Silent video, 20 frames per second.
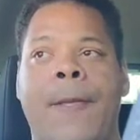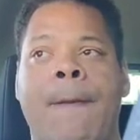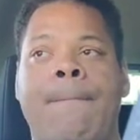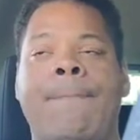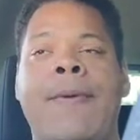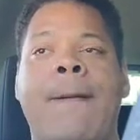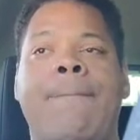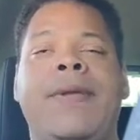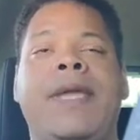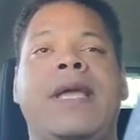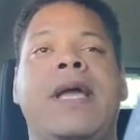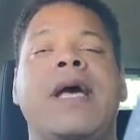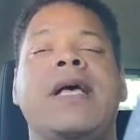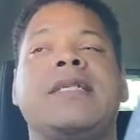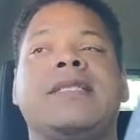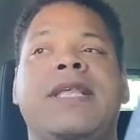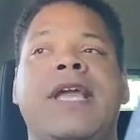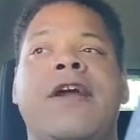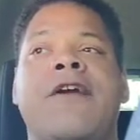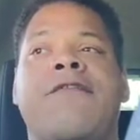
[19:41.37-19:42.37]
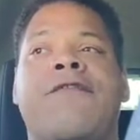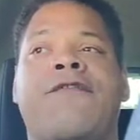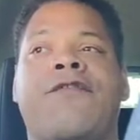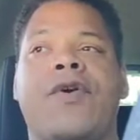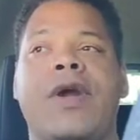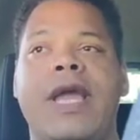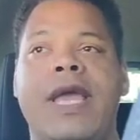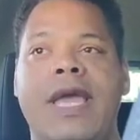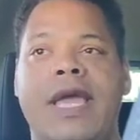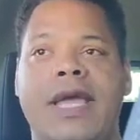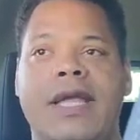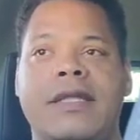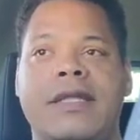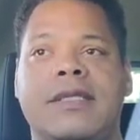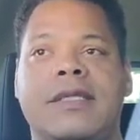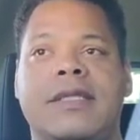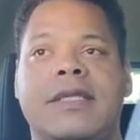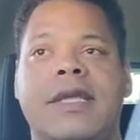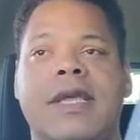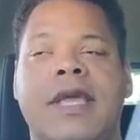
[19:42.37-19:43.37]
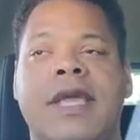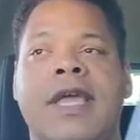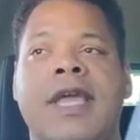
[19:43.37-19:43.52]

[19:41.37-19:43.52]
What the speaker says: But because they're friends,